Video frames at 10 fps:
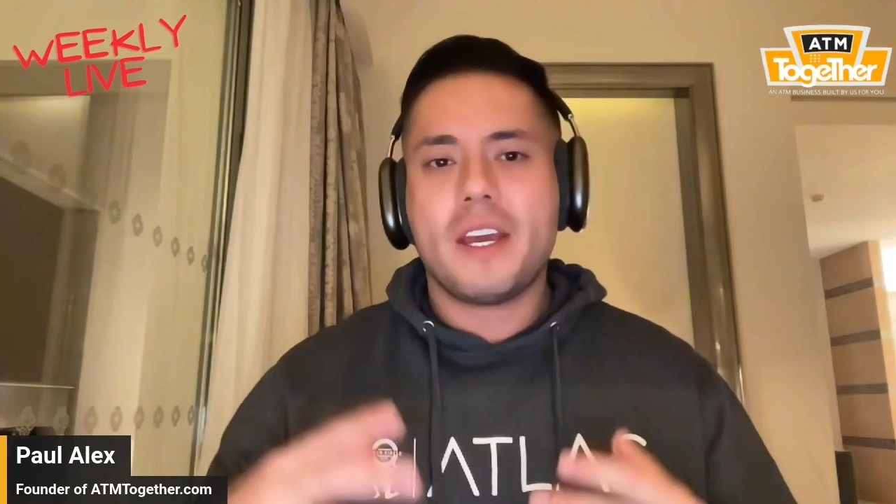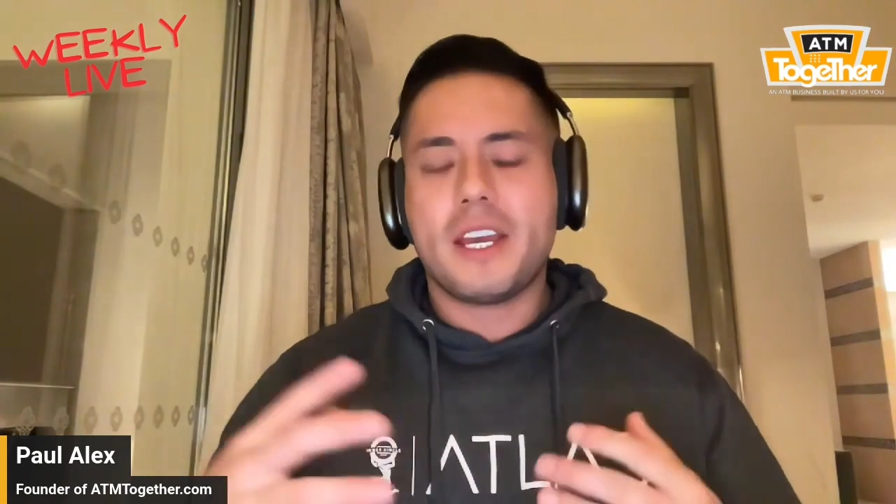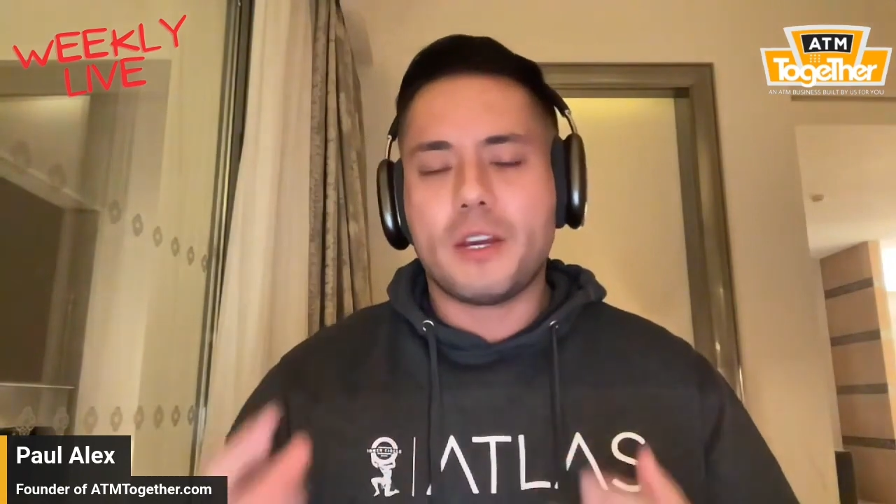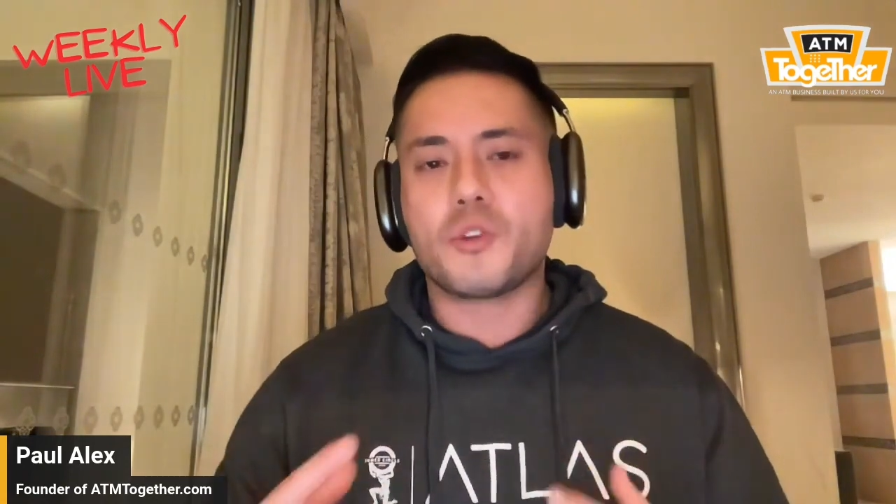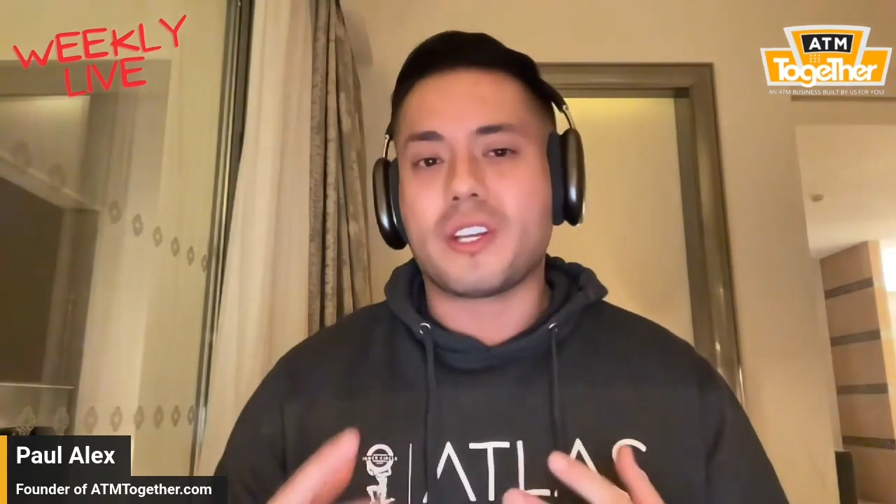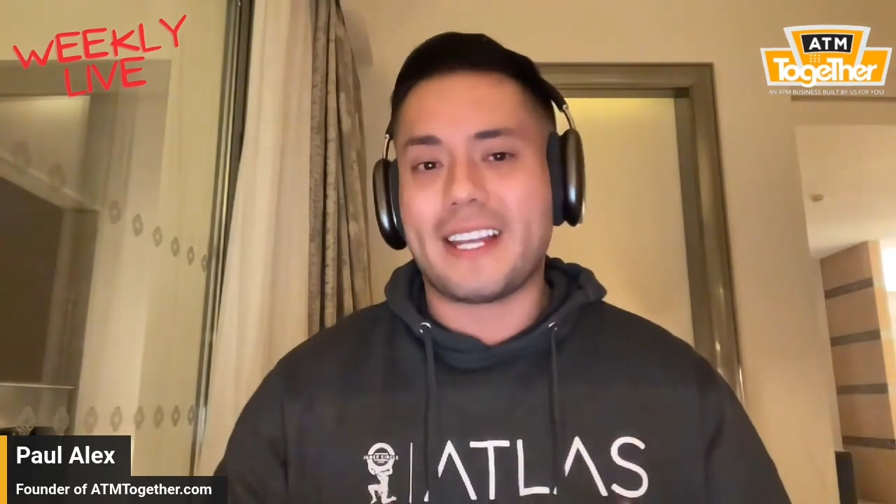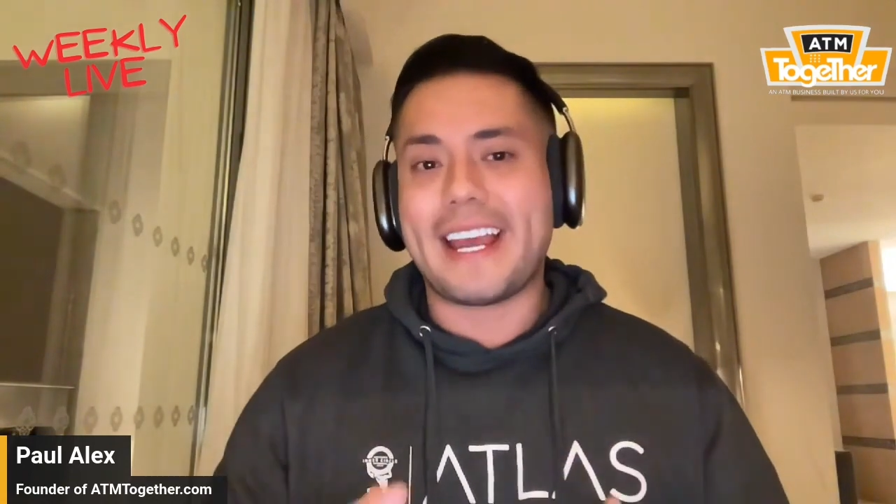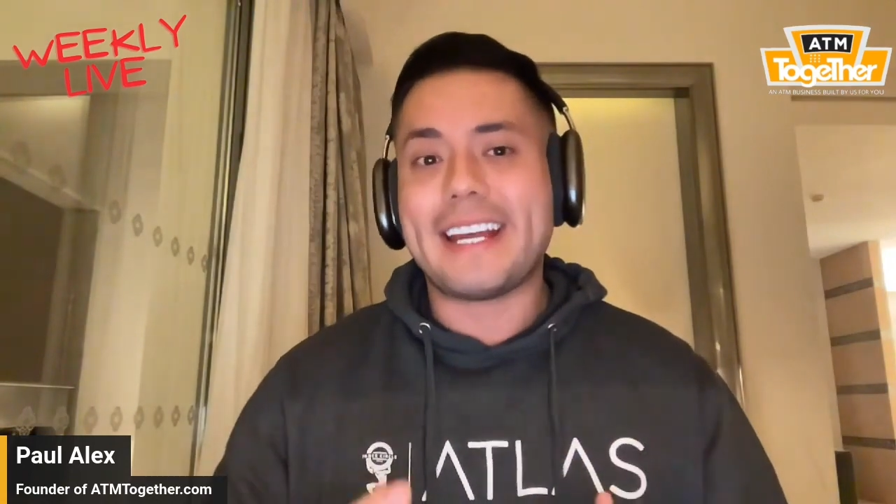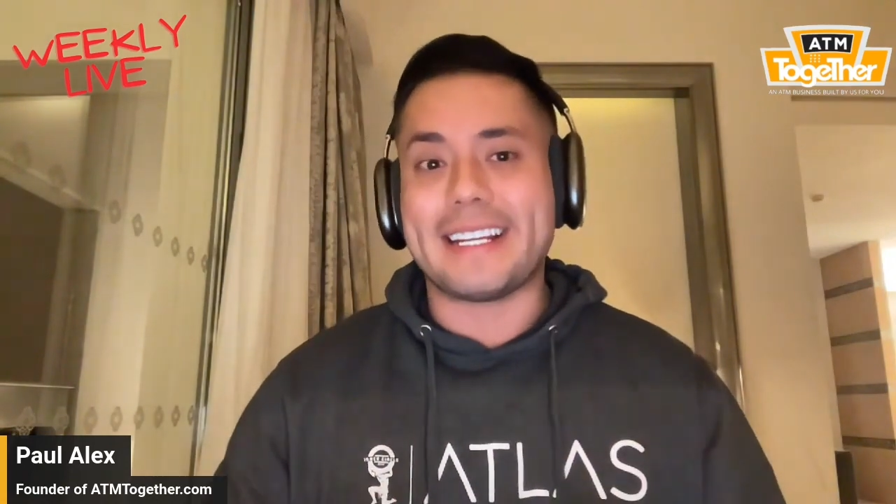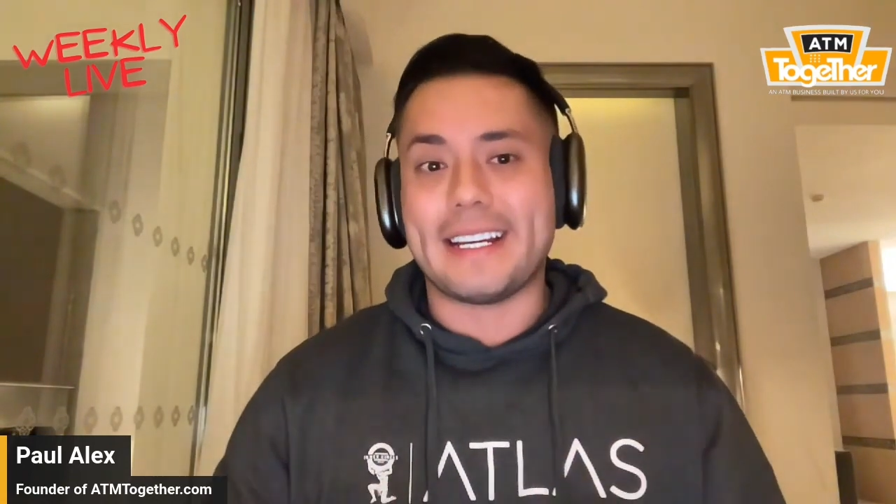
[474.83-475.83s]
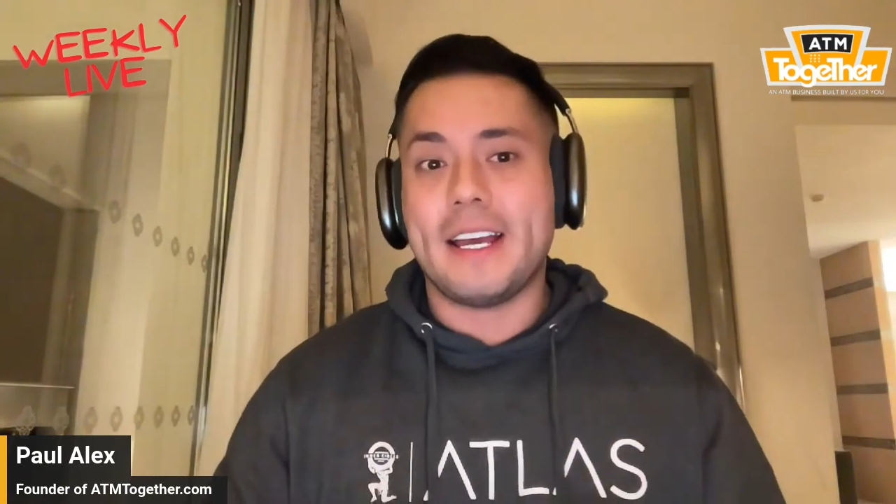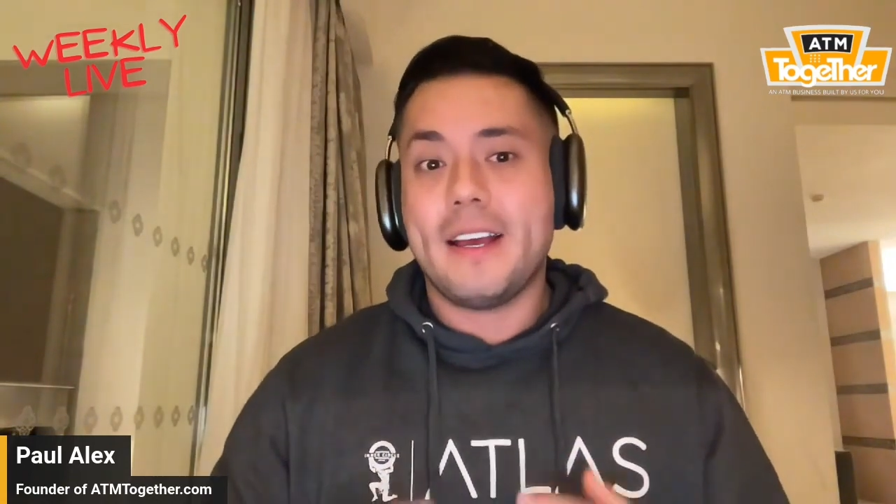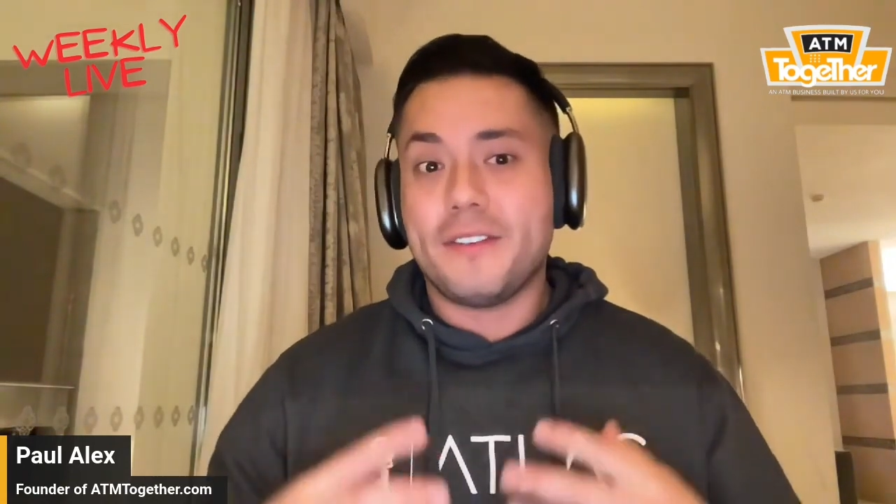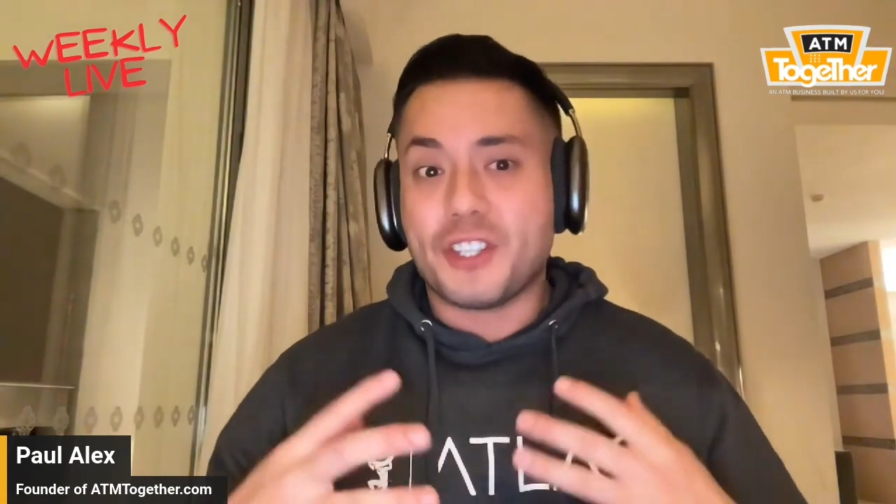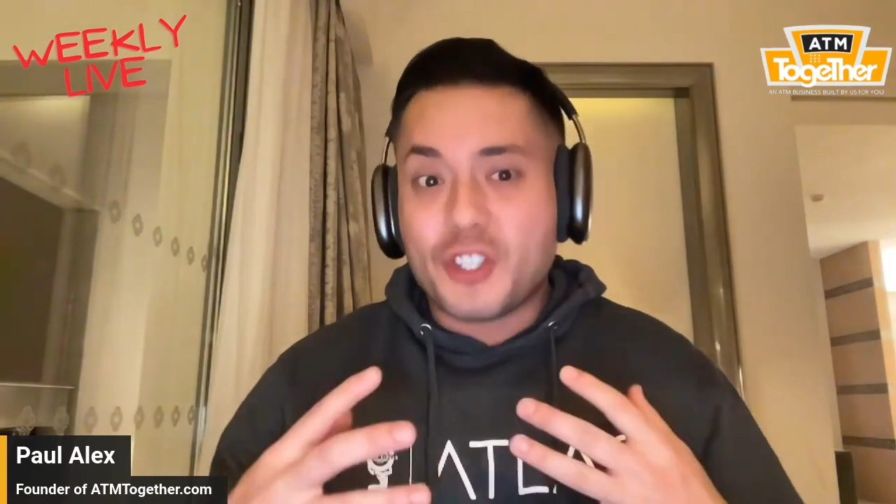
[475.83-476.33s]
he was landing
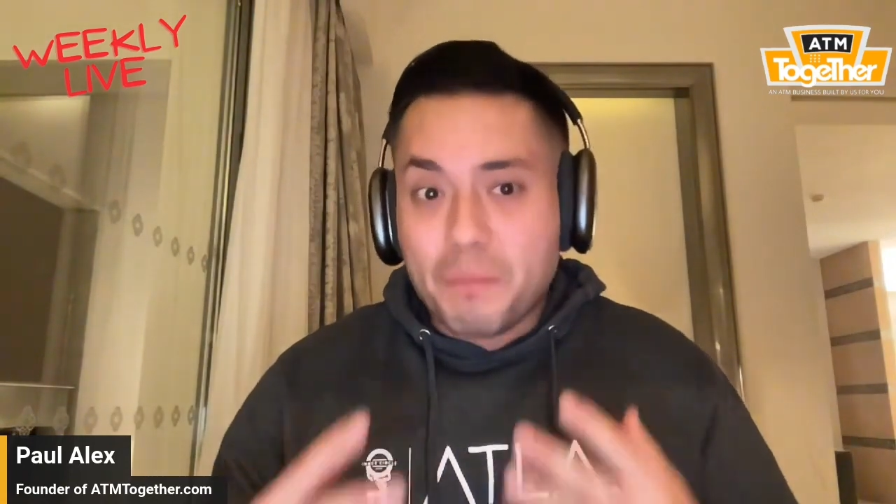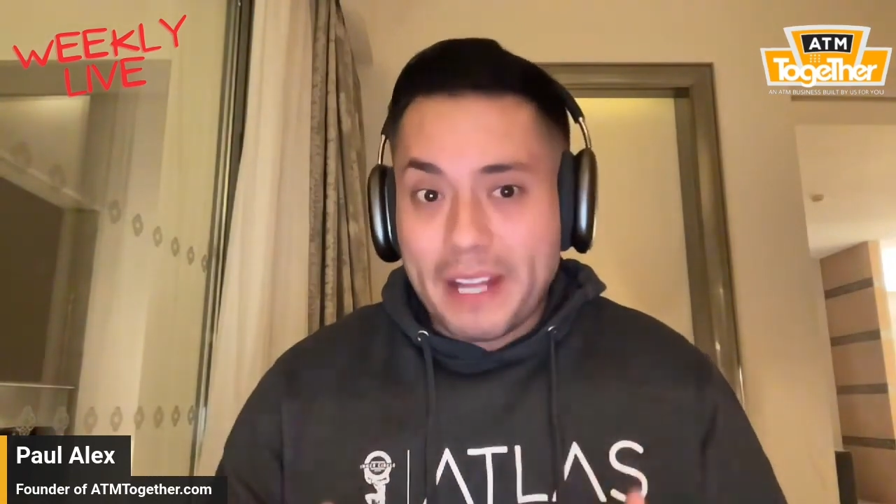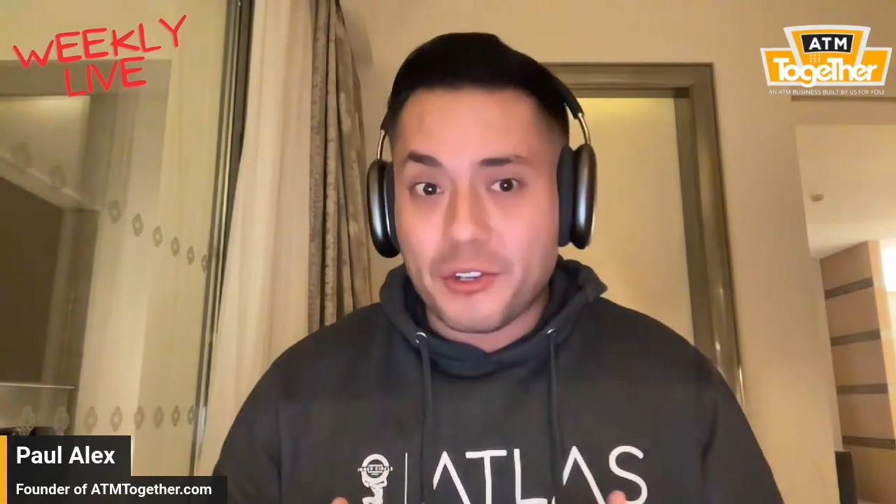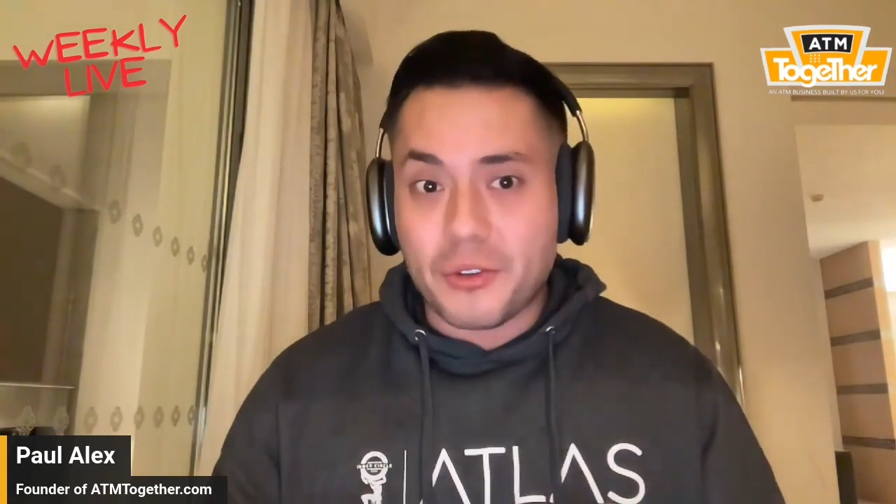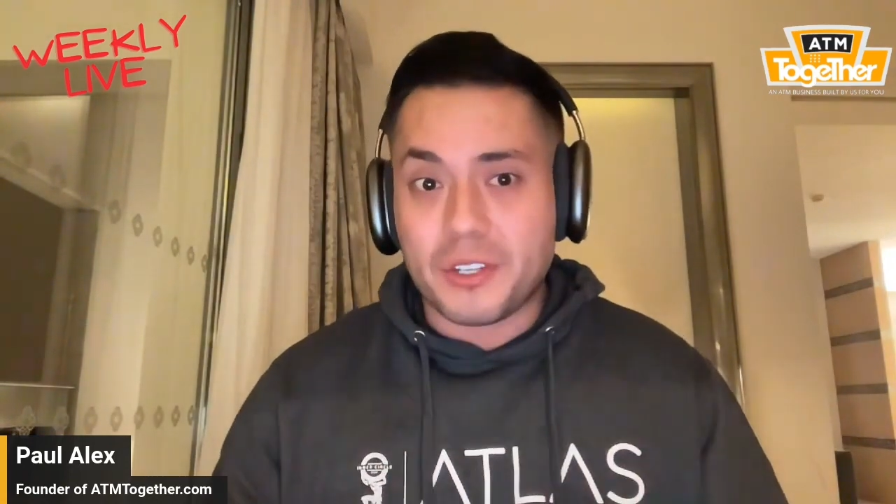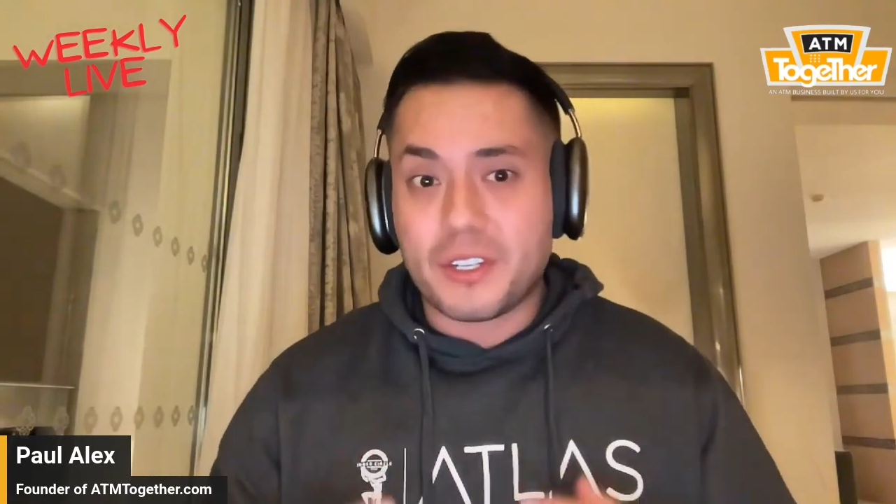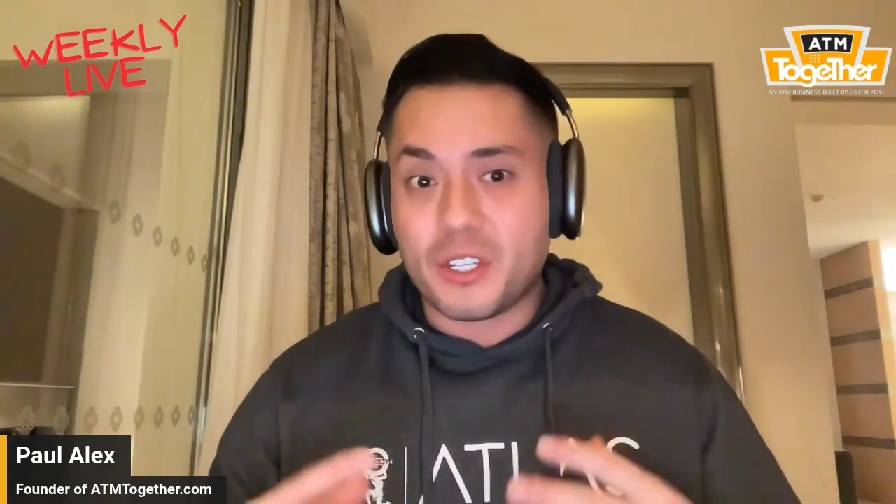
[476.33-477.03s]
dispensaries.